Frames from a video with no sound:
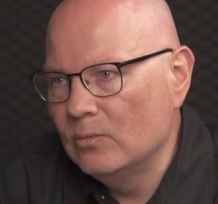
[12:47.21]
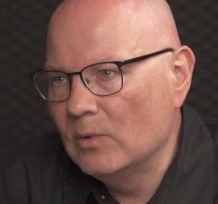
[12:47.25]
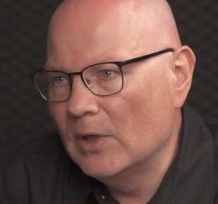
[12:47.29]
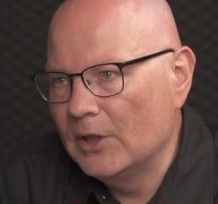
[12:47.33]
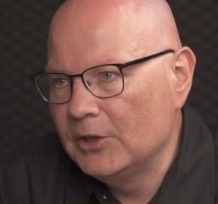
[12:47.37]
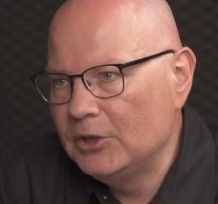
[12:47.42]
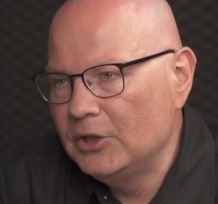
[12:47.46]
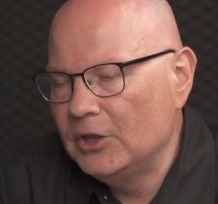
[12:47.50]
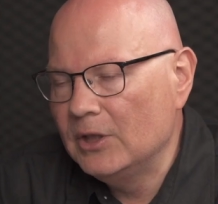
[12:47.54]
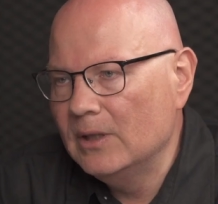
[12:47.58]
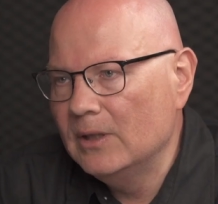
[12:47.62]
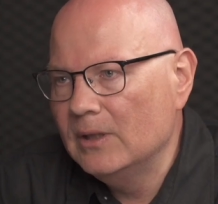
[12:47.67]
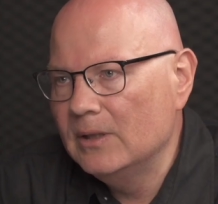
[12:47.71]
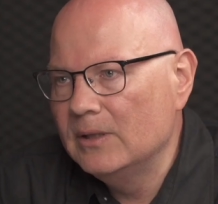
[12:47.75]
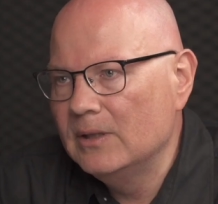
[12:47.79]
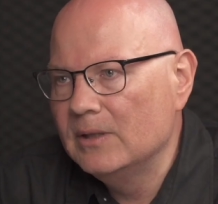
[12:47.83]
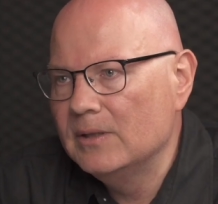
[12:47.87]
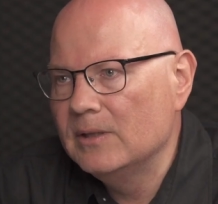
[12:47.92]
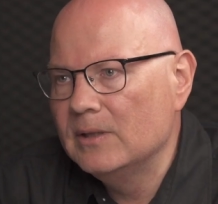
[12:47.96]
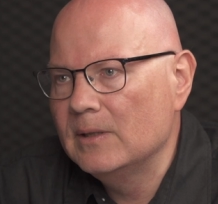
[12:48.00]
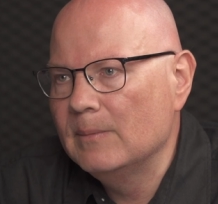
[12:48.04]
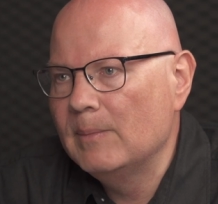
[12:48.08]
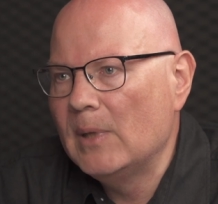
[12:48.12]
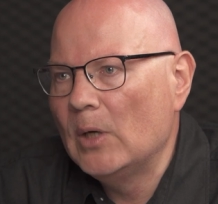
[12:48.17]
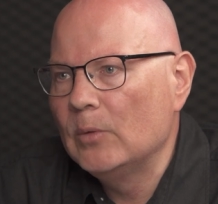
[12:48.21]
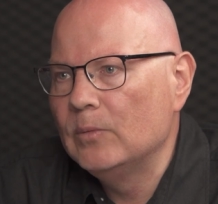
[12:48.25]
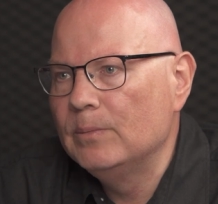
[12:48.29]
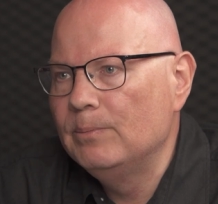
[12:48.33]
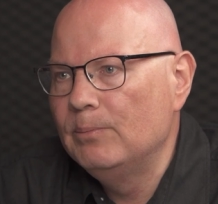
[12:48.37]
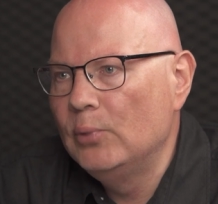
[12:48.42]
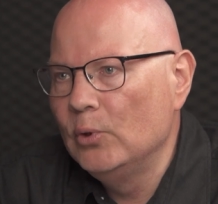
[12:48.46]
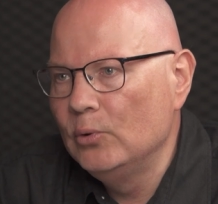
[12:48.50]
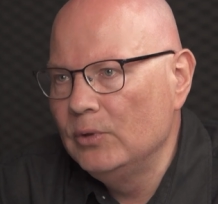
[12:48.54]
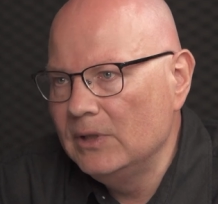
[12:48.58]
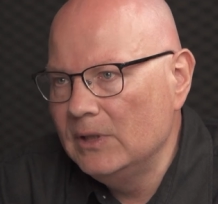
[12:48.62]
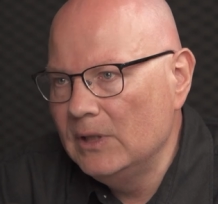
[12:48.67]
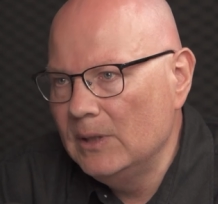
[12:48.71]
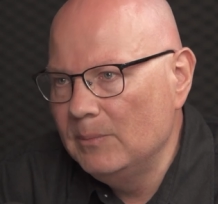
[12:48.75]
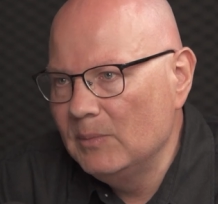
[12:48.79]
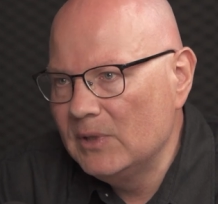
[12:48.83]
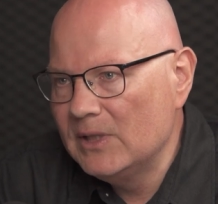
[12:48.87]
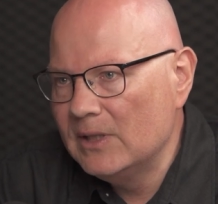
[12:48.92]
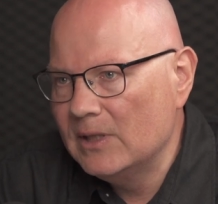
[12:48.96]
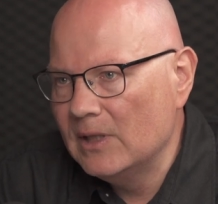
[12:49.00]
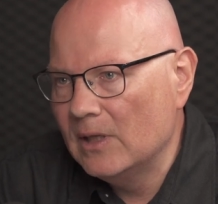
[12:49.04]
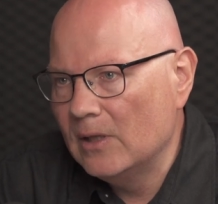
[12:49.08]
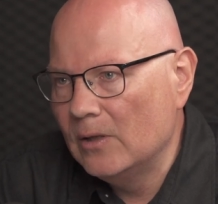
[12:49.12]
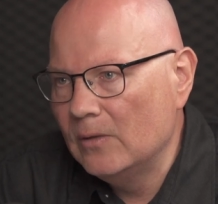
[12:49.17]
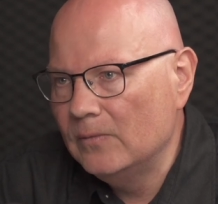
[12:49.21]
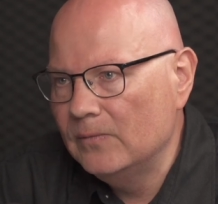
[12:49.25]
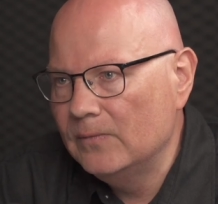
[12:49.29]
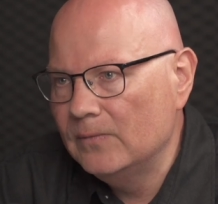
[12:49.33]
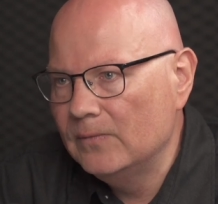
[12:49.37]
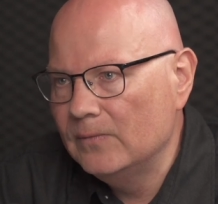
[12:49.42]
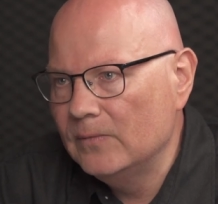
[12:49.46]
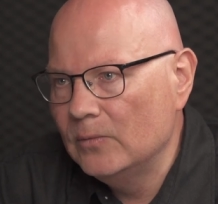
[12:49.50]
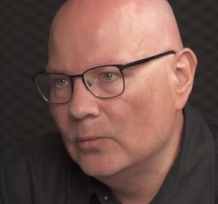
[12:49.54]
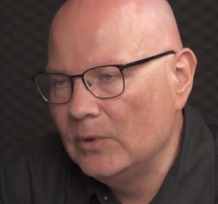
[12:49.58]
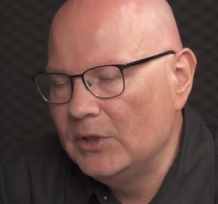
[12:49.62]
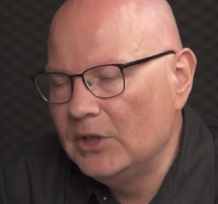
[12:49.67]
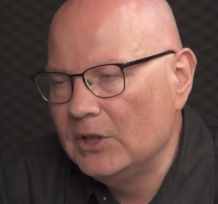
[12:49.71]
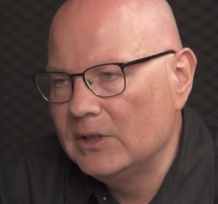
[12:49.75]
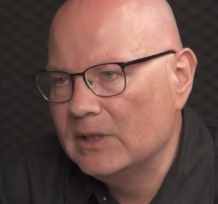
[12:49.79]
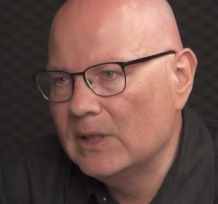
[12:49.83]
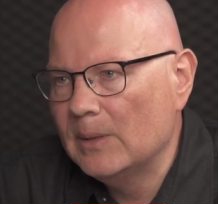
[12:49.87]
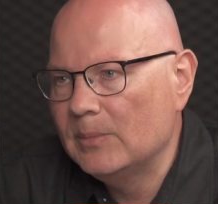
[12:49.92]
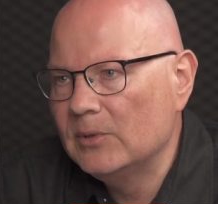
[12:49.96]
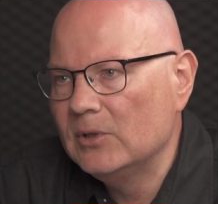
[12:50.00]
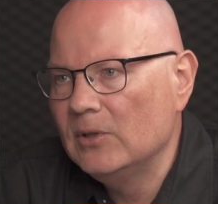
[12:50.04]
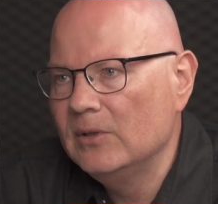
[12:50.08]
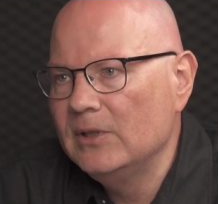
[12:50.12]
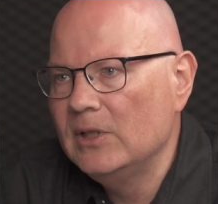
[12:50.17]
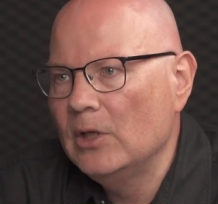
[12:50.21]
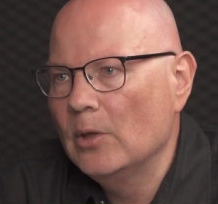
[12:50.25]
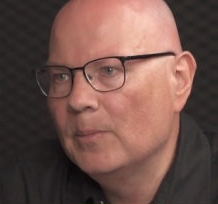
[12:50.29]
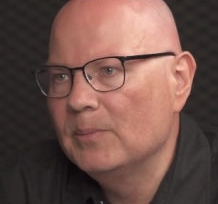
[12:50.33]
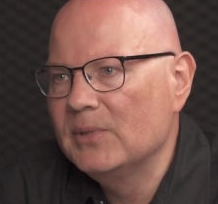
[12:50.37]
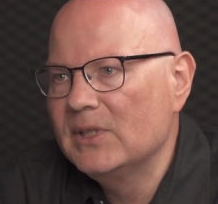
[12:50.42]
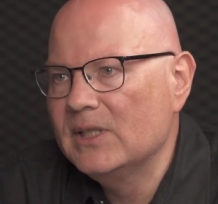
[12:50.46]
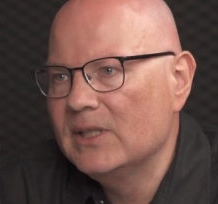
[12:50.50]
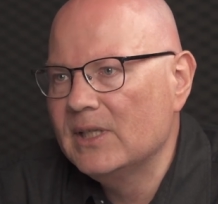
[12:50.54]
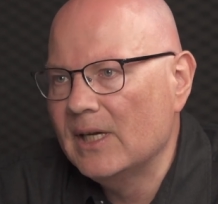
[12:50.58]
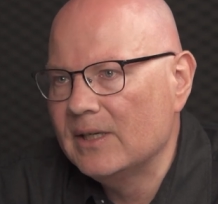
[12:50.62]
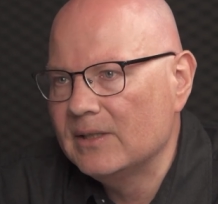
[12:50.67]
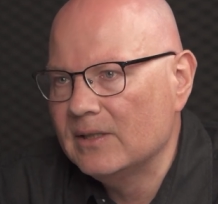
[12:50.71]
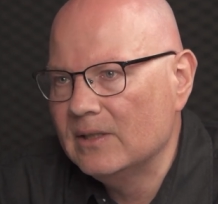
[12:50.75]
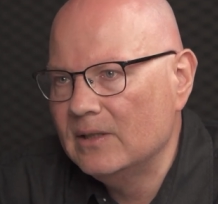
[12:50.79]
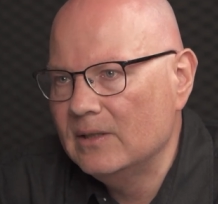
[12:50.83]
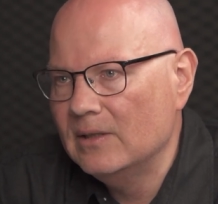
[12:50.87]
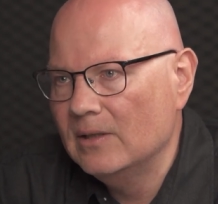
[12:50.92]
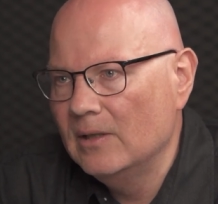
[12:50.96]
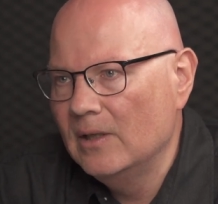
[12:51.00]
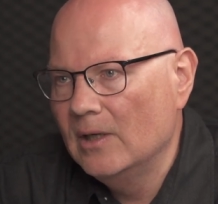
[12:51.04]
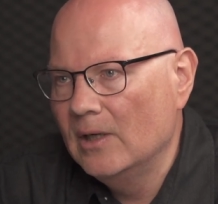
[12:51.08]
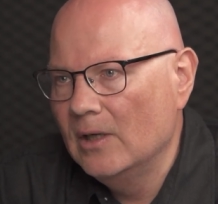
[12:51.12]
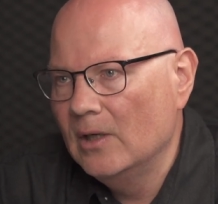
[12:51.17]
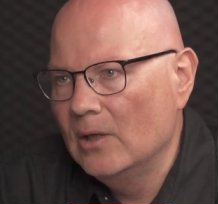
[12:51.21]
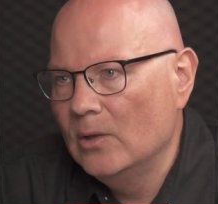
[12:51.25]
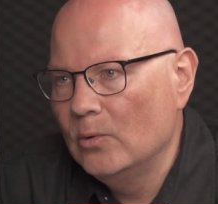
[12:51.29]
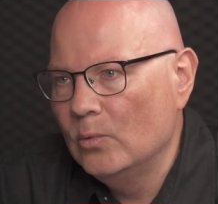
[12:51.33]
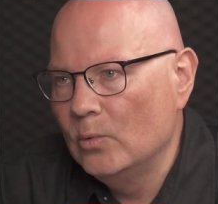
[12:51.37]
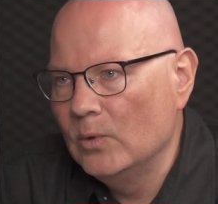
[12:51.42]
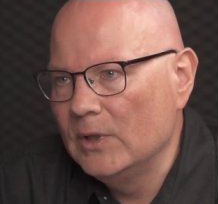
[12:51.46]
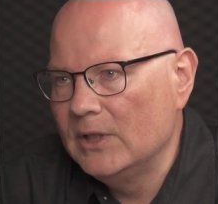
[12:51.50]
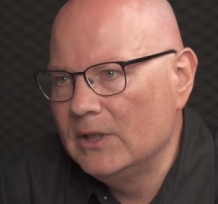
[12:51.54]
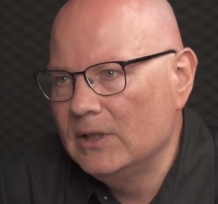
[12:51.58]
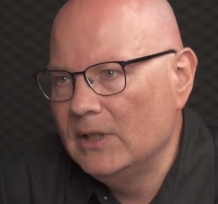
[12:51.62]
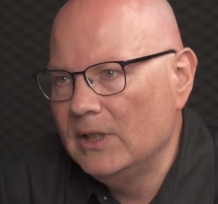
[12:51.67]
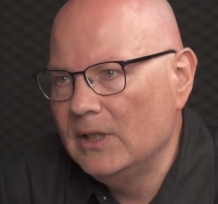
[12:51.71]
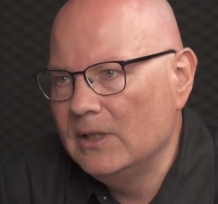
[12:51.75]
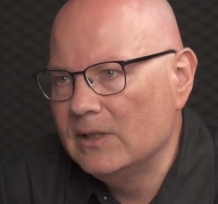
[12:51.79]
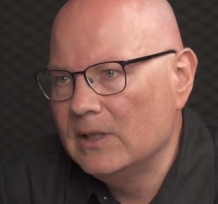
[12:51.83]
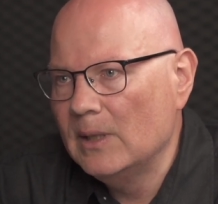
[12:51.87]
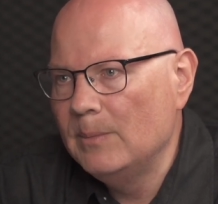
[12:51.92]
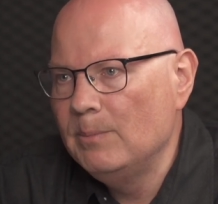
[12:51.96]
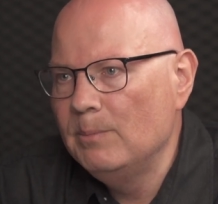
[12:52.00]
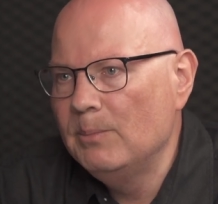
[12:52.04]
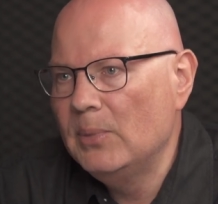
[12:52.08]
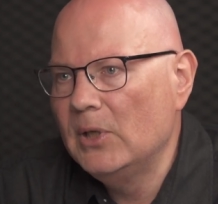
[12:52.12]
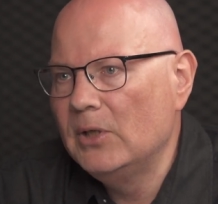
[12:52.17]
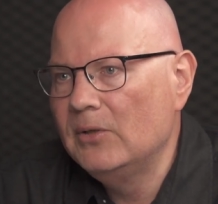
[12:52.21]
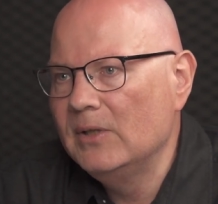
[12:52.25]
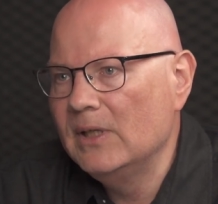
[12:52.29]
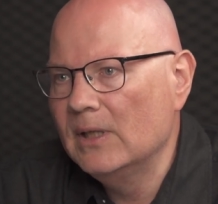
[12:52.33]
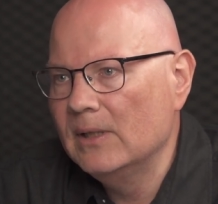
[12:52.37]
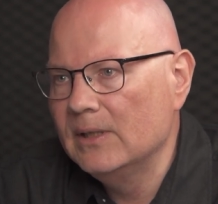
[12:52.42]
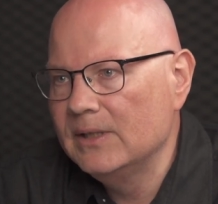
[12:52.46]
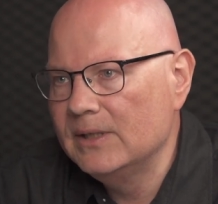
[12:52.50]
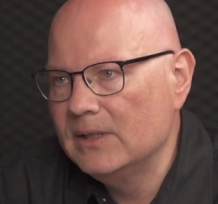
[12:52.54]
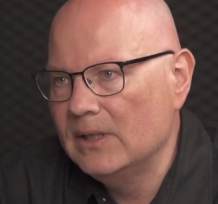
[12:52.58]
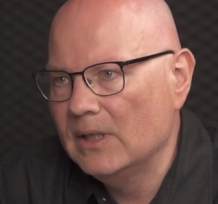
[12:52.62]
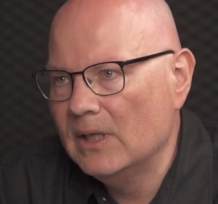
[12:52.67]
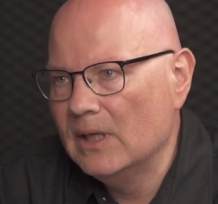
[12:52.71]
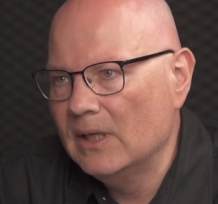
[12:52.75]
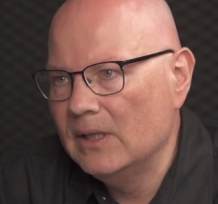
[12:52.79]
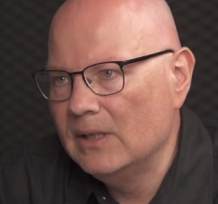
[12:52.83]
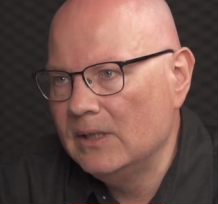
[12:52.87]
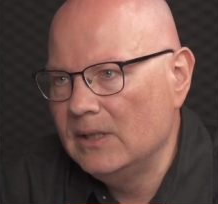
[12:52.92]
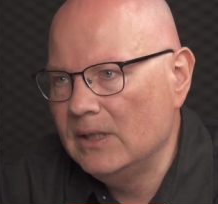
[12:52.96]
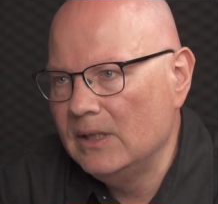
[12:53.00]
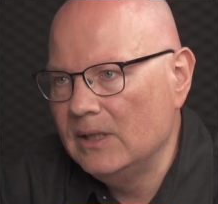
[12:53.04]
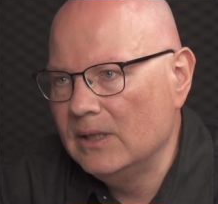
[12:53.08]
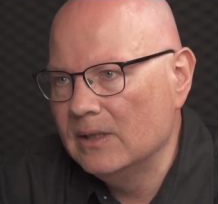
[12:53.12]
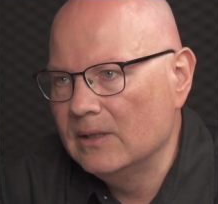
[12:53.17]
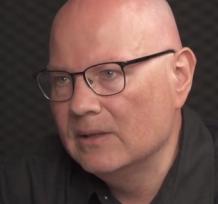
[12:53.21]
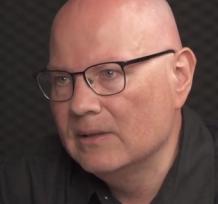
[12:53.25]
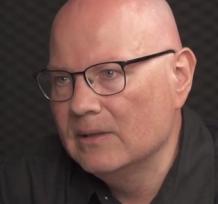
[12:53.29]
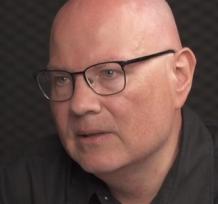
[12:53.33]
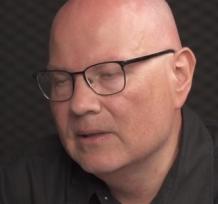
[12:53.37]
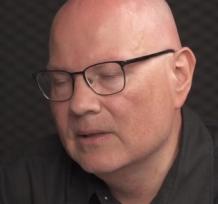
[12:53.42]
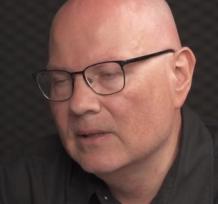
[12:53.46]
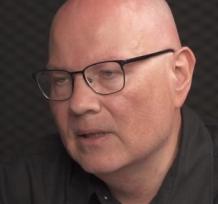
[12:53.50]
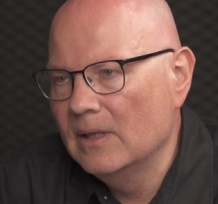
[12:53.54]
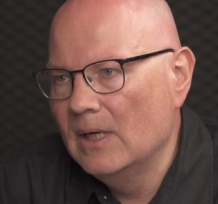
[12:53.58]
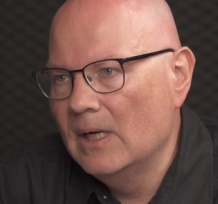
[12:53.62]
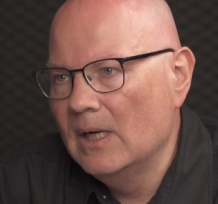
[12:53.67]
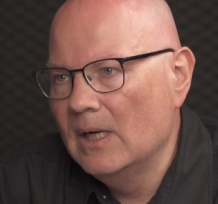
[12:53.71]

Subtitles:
Russia. This is about Putin himself, which is absolutely obsessed with his imperialistic ideas.